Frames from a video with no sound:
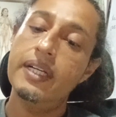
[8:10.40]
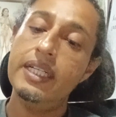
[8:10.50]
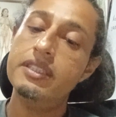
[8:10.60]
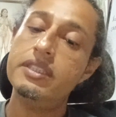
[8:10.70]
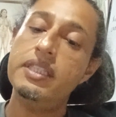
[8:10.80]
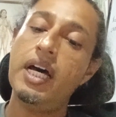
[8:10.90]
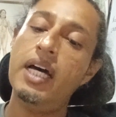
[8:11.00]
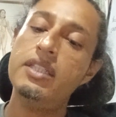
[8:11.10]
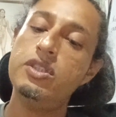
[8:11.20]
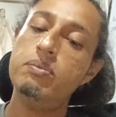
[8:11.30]
is
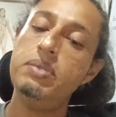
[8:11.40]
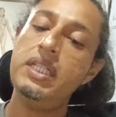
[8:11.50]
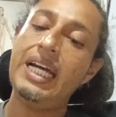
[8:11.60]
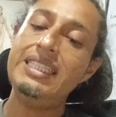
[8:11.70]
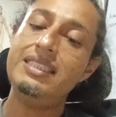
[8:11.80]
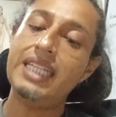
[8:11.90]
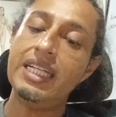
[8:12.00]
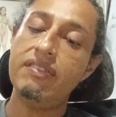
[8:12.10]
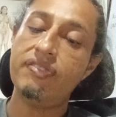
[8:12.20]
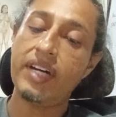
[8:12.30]
not to be
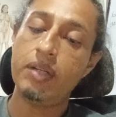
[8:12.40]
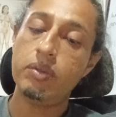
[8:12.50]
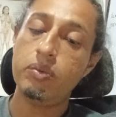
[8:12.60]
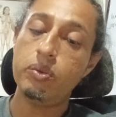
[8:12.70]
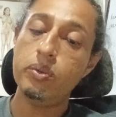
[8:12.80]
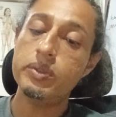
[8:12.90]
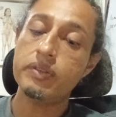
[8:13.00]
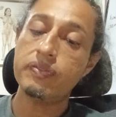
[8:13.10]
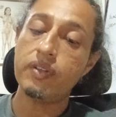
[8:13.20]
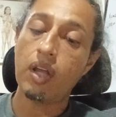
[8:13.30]
identified with rules
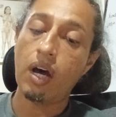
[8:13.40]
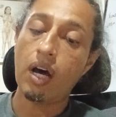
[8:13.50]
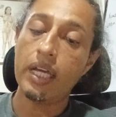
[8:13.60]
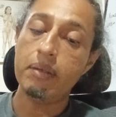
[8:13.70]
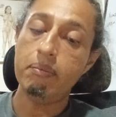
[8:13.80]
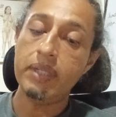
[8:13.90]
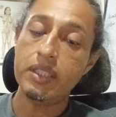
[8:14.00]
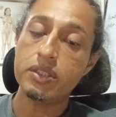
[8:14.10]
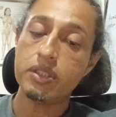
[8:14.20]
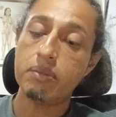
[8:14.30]
of law
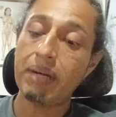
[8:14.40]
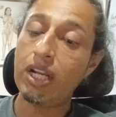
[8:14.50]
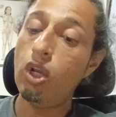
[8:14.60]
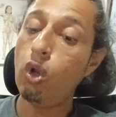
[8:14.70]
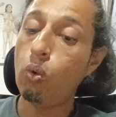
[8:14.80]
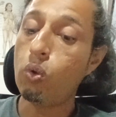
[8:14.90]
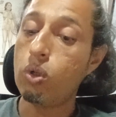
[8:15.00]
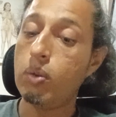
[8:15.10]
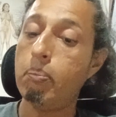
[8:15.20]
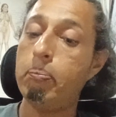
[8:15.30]
administered by
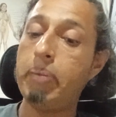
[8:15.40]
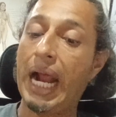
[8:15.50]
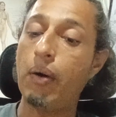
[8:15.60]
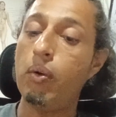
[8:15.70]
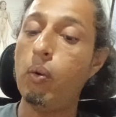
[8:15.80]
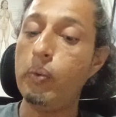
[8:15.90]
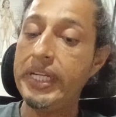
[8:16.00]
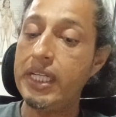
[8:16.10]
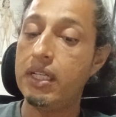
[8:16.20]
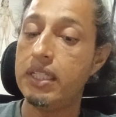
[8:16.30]
local
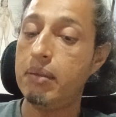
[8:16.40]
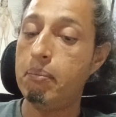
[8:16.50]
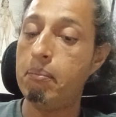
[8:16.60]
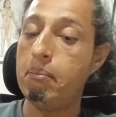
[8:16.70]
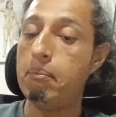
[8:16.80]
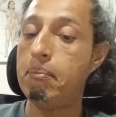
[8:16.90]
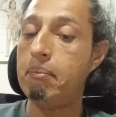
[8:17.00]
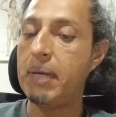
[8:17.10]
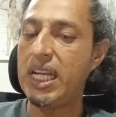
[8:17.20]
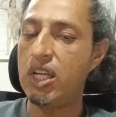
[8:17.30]
baronial
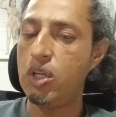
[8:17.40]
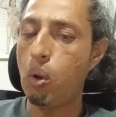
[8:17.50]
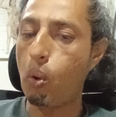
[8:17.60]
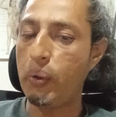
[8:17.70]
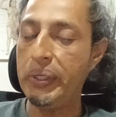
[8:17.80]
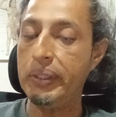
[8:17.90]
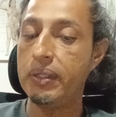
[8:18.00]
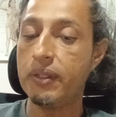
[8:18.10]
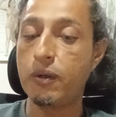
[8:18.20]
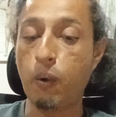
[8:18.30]
and
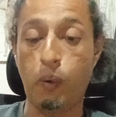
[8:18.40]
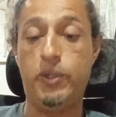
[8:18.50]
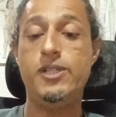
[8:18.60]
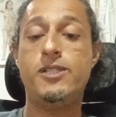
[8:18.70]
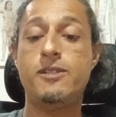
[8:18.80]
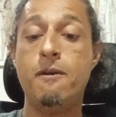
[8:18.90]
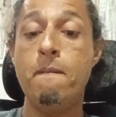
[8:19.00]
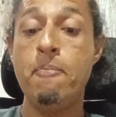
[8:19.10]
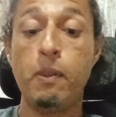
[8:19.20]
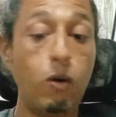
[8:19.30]
manorial courts,
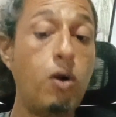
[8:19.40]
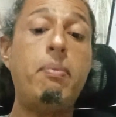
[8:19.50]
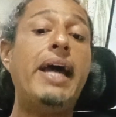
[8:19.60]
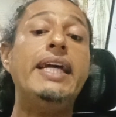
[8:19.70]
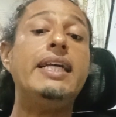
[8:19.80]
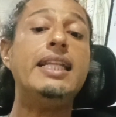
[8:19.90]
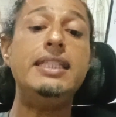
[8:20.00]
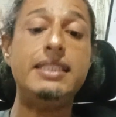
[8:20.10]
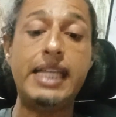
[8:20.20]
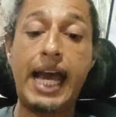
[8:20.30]
or by
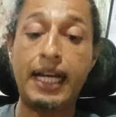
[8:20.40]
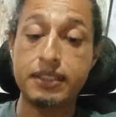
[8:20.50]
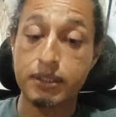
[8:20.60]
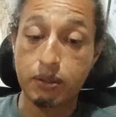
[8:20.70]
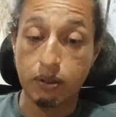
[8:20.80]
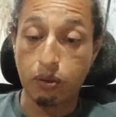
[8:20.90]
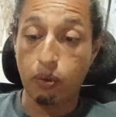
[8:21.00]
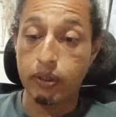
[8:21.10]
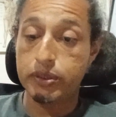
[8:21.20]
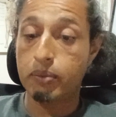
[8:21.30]
ecclesiastical
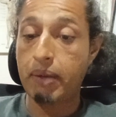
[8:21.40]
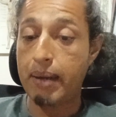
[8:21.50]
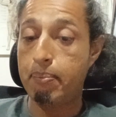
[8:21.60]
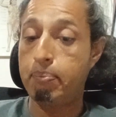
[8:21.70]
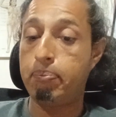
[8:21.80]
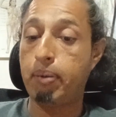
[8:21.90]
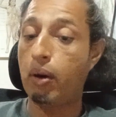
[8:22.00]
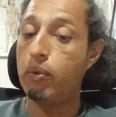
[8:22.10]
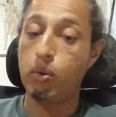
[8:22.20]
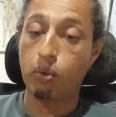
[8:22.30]
courts, or by
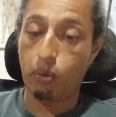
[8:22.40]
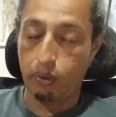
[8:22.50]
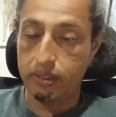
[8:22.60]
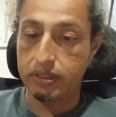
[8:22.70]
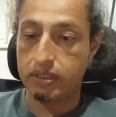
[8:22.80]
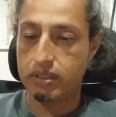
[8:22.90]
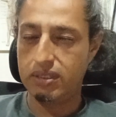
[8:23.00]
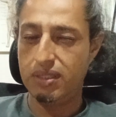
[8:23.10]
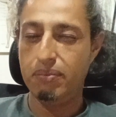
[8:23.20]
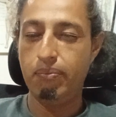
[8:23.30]
borough courts.
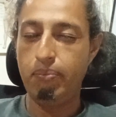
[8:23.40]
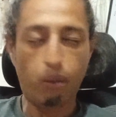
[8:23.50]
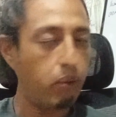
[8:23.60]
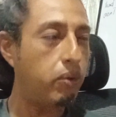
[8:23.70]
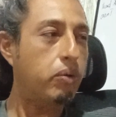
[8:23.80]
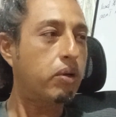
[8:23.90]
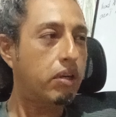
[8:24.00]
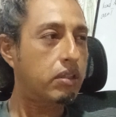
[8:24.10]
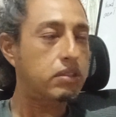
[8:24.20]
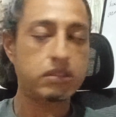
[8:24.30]
Borough
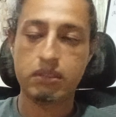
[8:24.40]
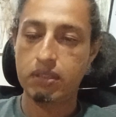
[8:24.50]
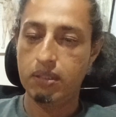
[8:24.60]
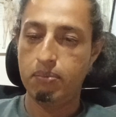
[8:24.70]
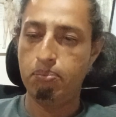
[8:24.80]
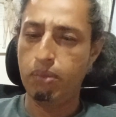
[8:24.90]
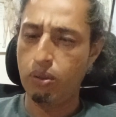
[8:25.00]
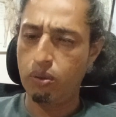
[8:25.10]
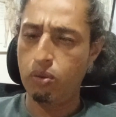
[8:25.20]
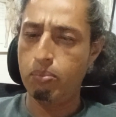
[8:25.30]
courts.
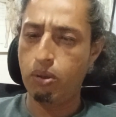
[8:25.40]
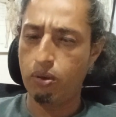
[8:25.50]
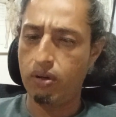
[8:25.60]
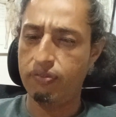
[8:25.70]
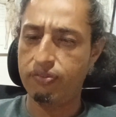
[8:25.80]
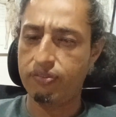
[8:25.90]
Borough. Borough.